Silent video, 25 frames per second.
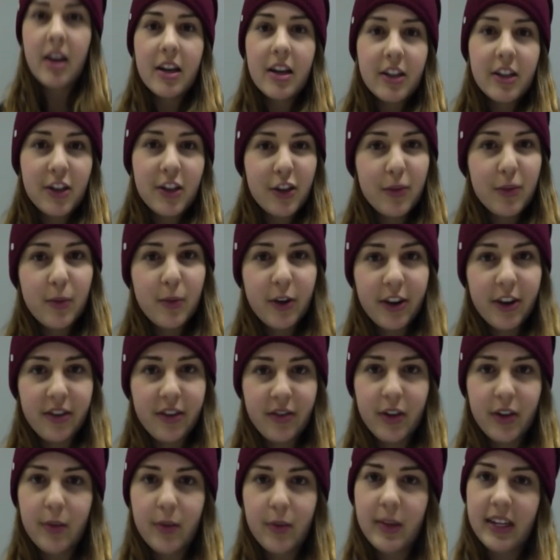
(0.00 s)
Two more
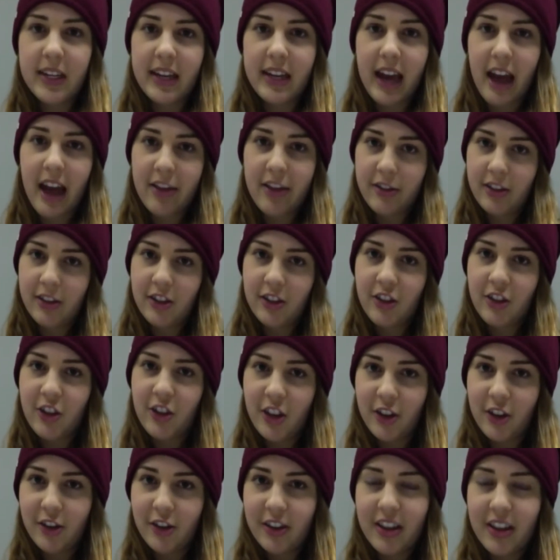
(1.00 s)
of Noble and Catherine's
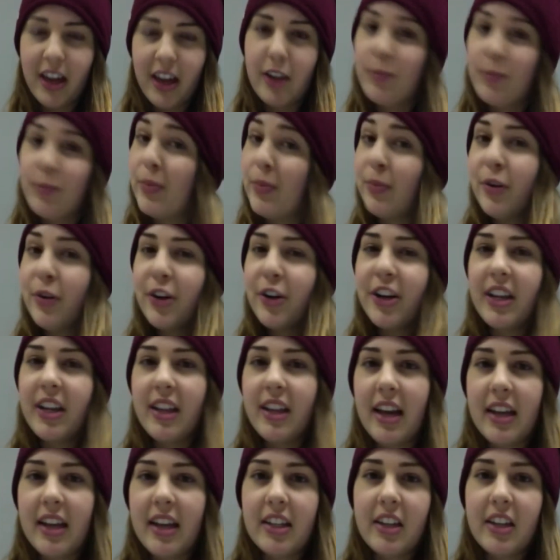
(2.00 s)
children that are
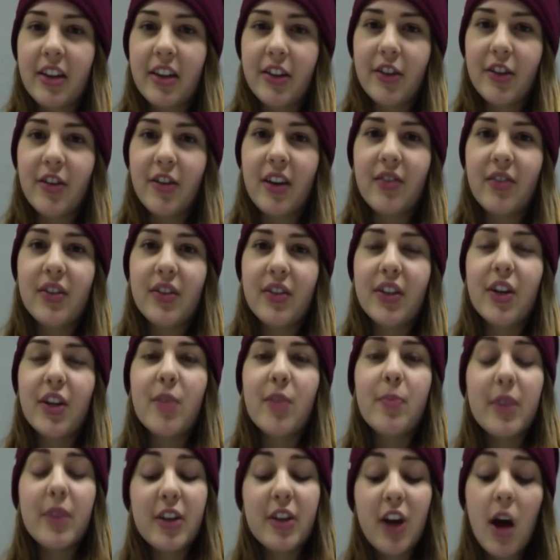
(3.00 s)
memorialized on the
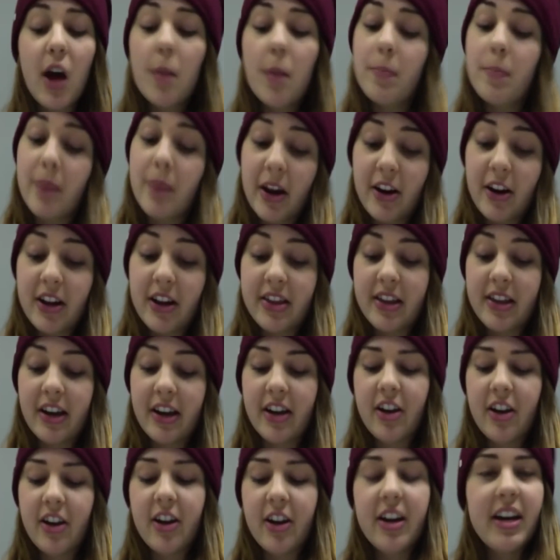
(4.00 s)
gravestone but not buried
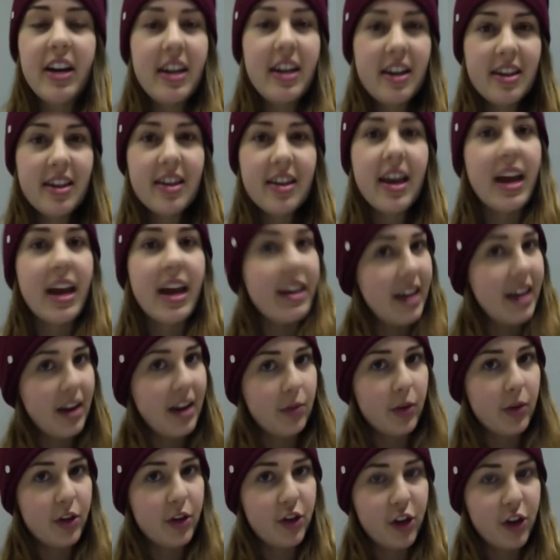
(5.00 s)
there are Edith and
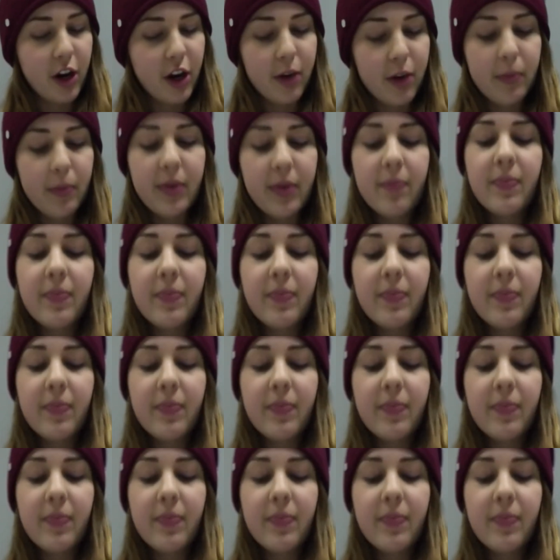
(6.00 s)
Edward Sharp.